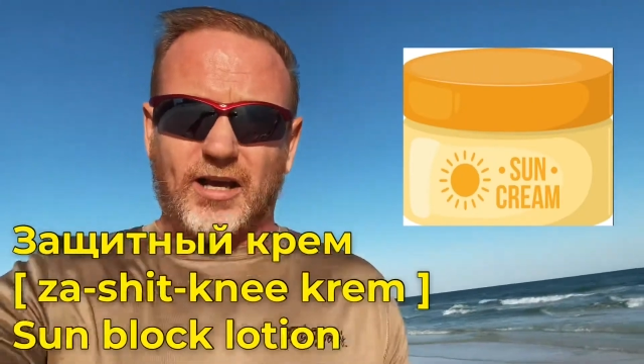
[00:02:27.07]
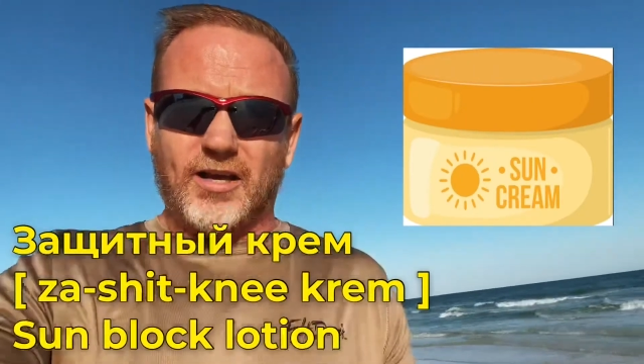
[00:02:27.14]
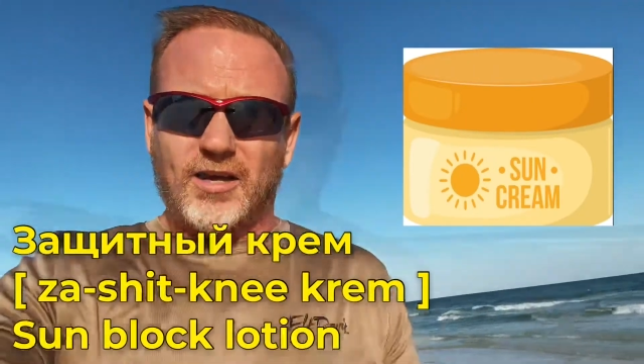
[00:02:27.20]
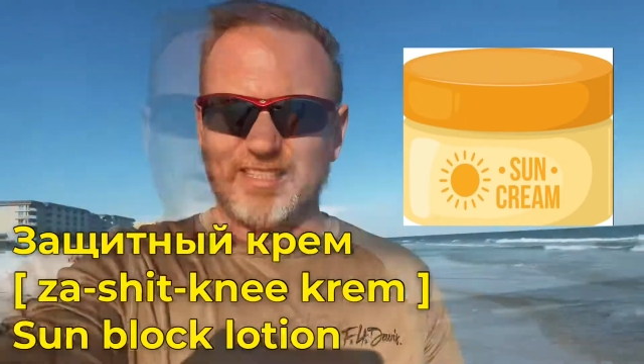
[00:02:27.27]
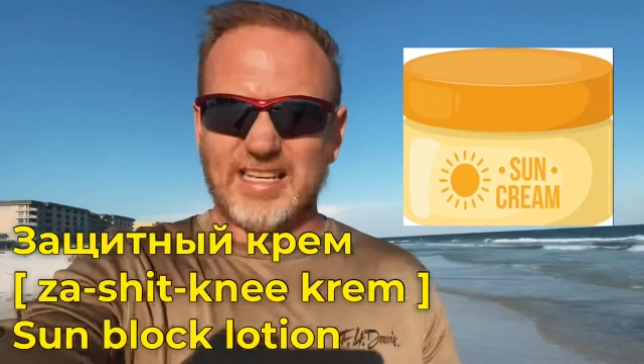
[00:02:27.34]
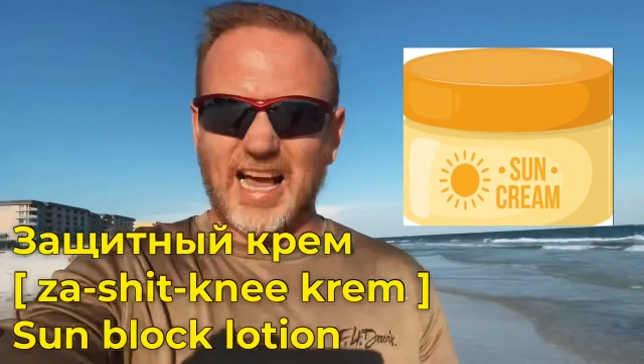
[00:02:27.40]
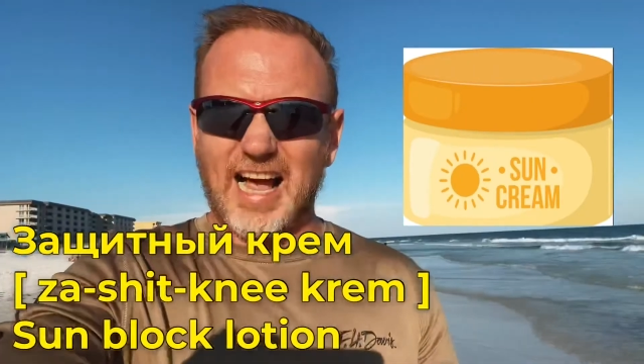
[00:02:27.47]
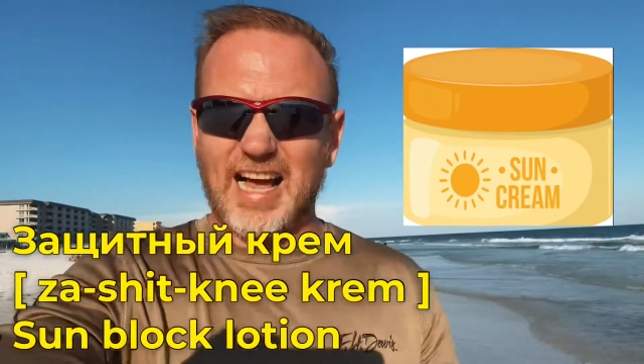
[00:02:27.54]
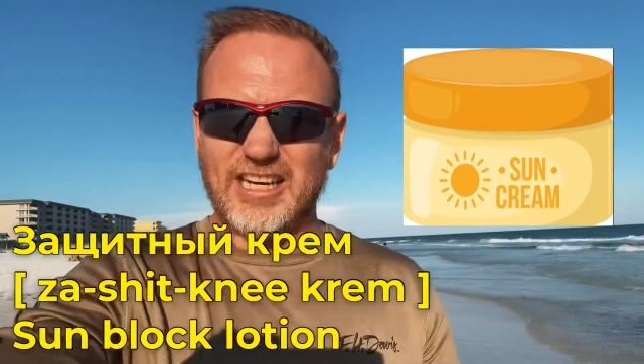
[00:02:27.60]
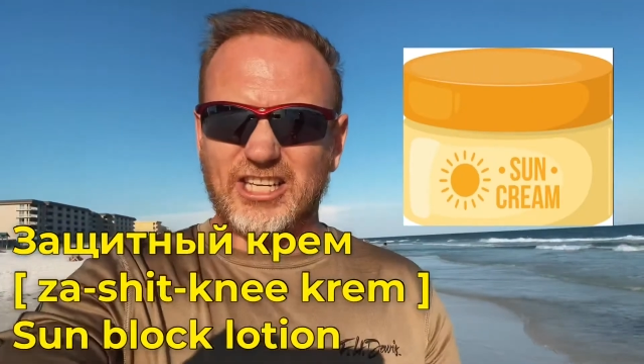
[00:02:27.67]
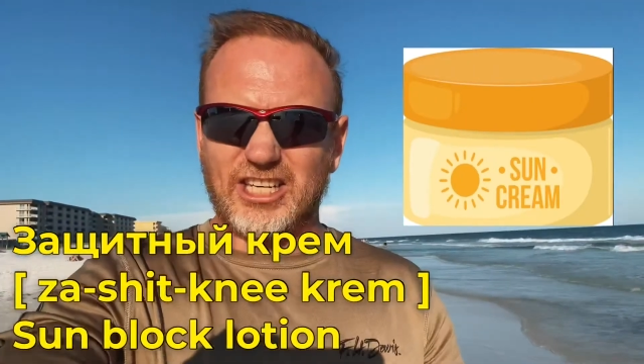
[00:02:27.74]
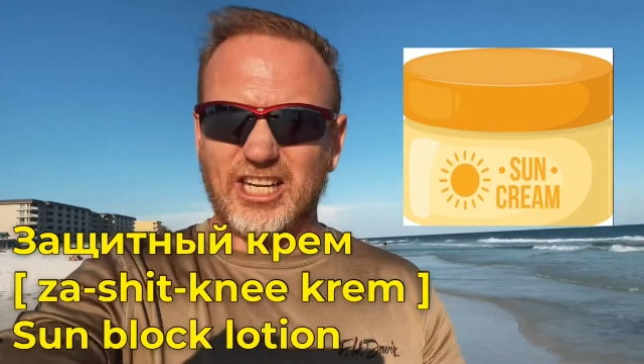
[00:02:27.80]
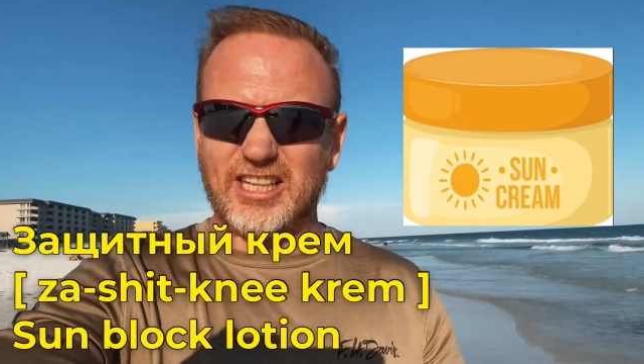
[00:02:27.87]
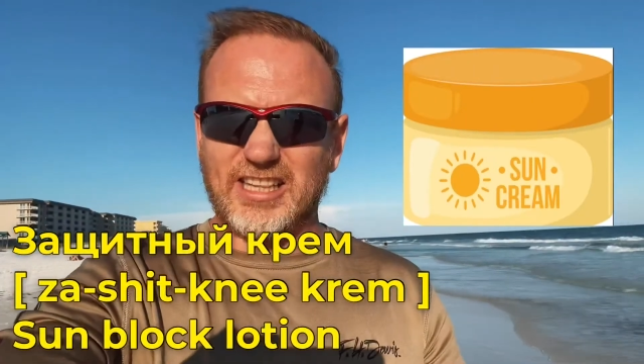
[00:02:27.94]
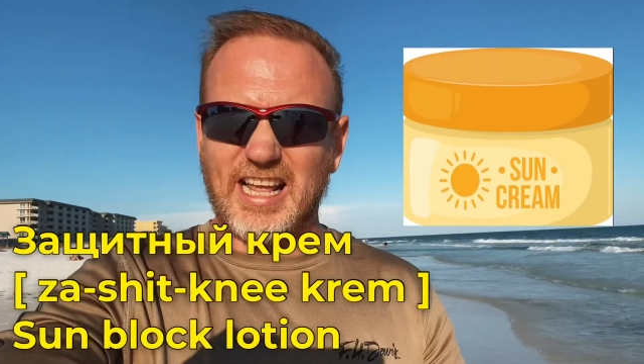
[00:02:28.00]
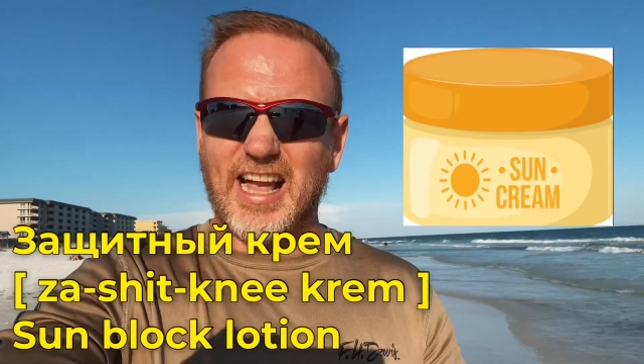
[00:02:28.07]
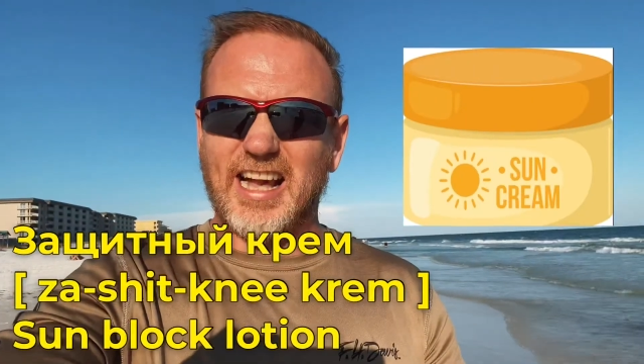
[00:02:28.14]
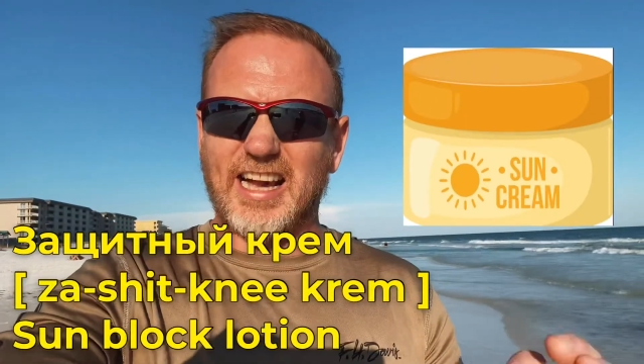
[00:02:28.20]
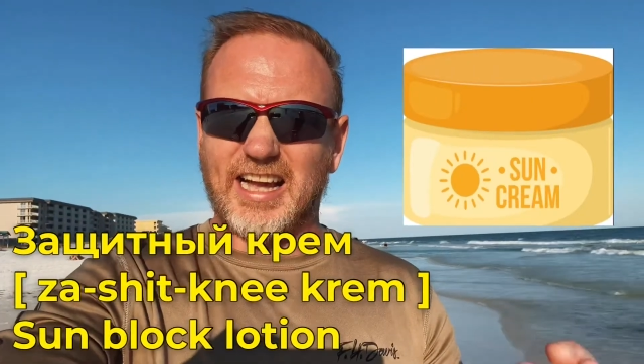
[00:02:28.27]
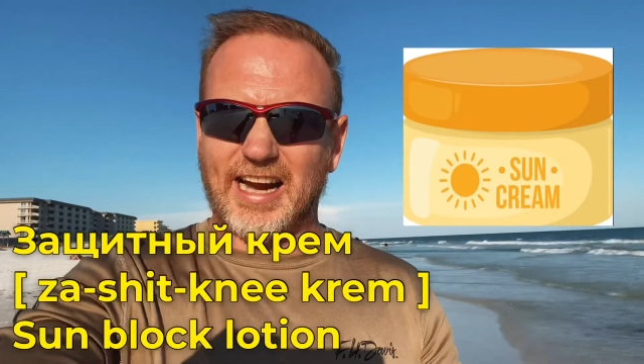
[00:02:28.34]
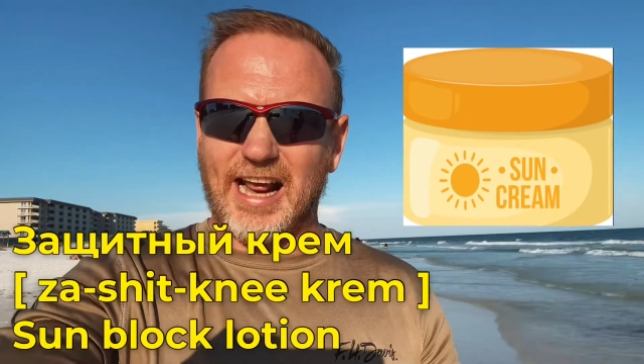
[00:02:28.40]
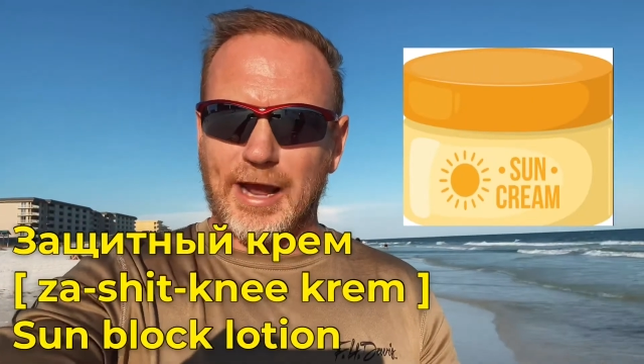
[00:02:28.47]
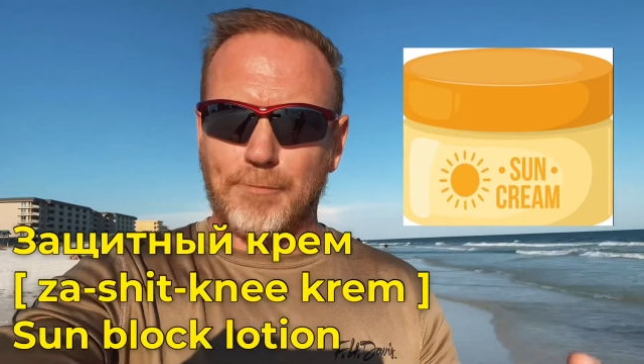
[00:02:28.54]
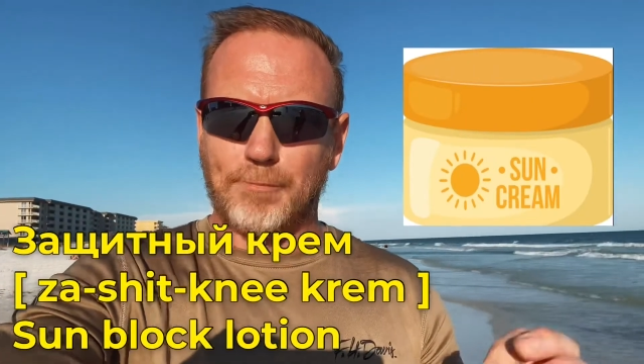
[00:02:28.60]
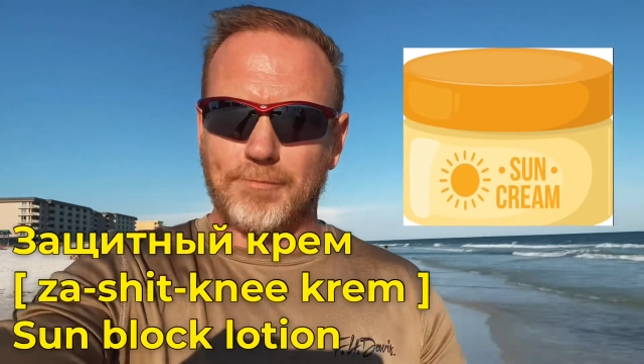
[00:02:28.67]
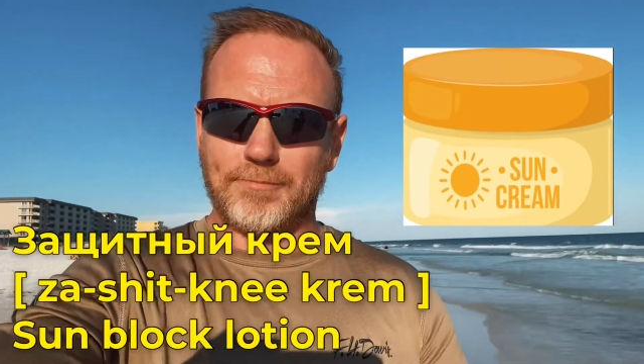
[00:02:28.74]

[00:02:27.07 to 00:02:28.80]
Zashitne krem.